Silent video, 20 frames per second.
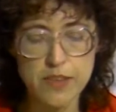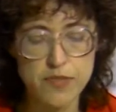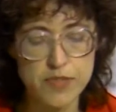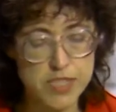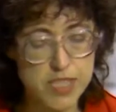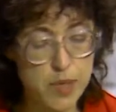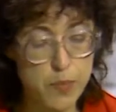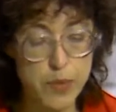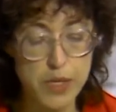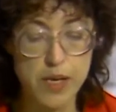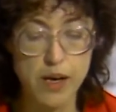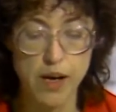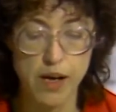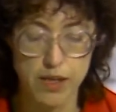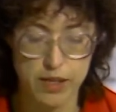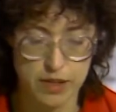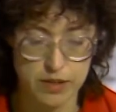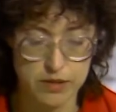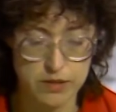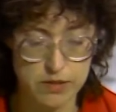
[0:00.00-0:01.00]
of
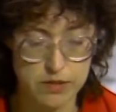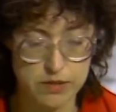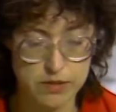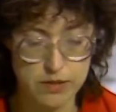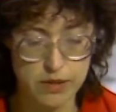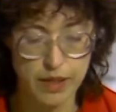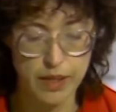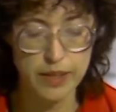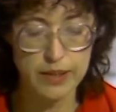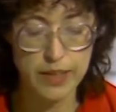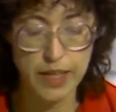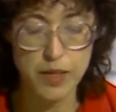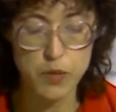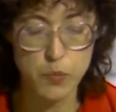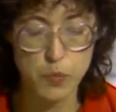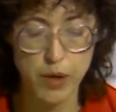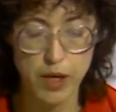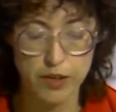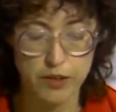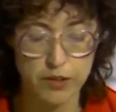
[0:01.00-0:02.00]
Semiotics in Late
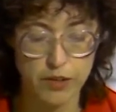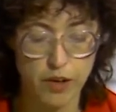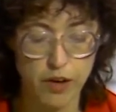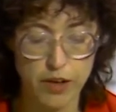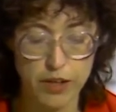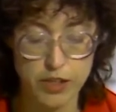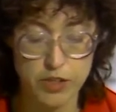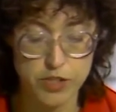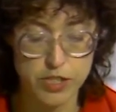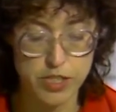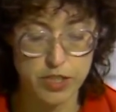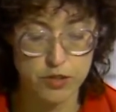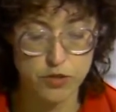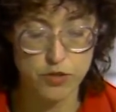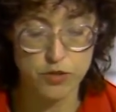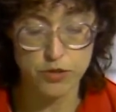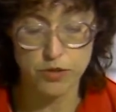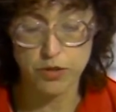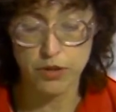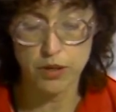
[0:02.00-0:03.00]
Modern
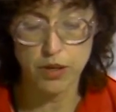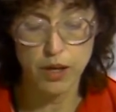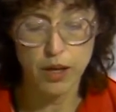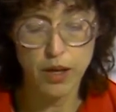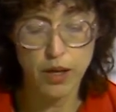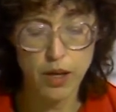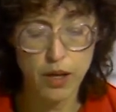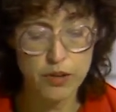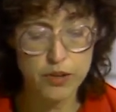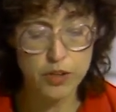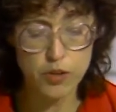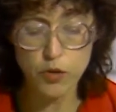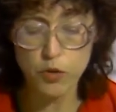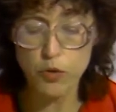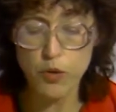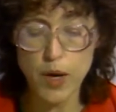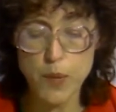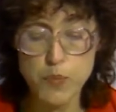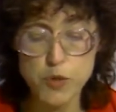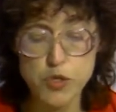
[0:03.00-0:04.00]
Architecture, The
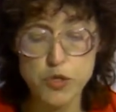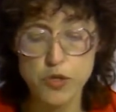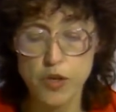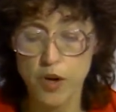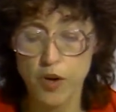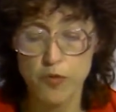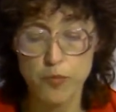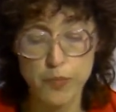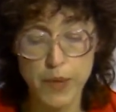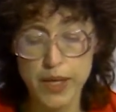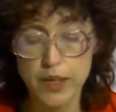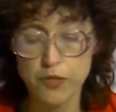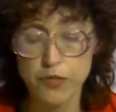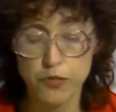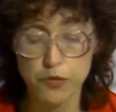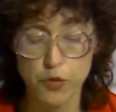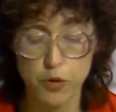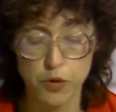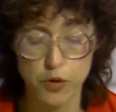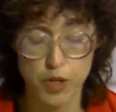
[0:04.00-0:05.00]
Corruption of
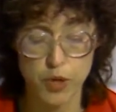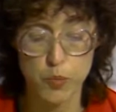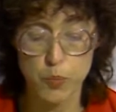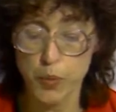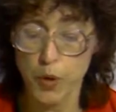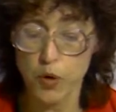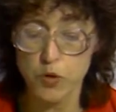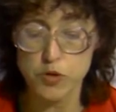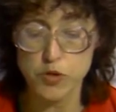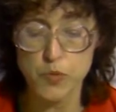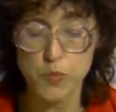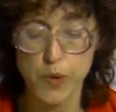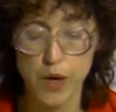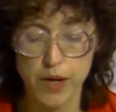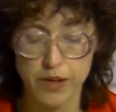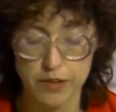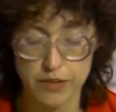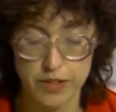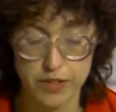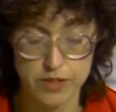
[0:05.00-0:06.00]
Metaphor in
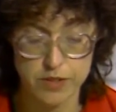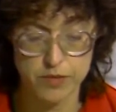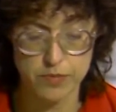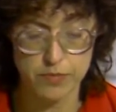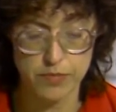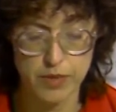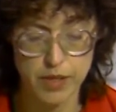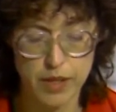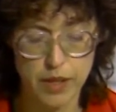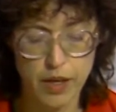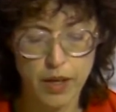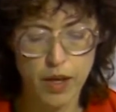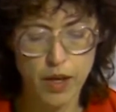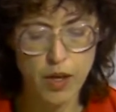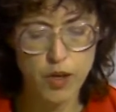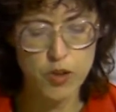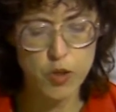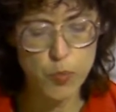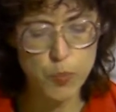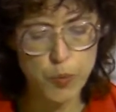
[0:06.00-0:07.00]
Postmodernism,
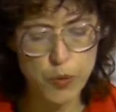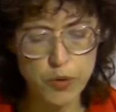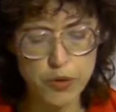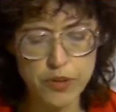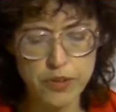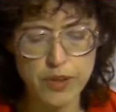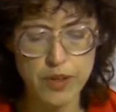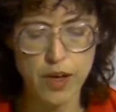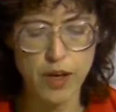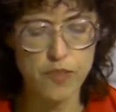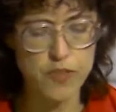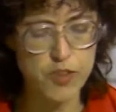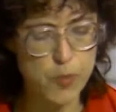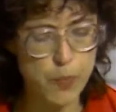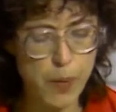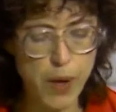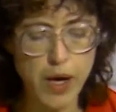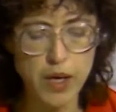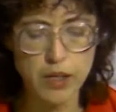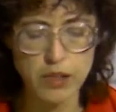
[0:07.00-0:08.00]
The Birth of the
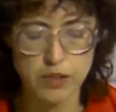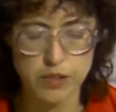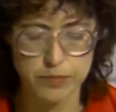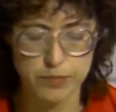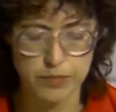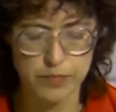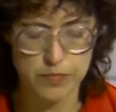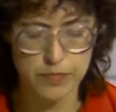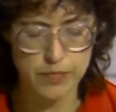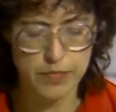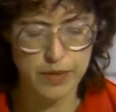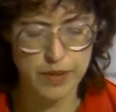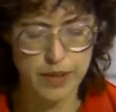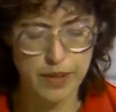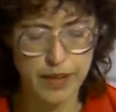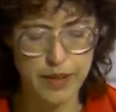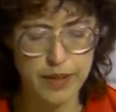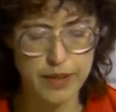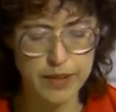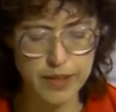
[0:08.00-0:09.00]
Punctum
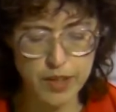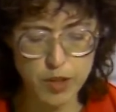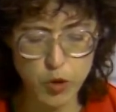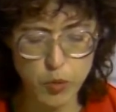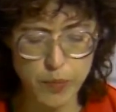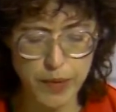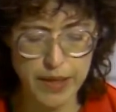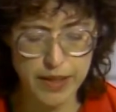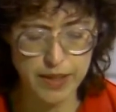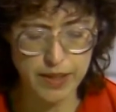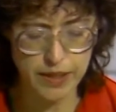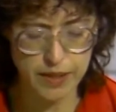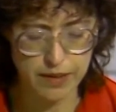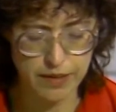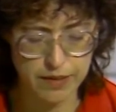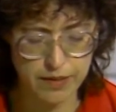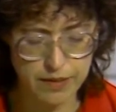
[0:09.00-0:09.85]
in Neomania.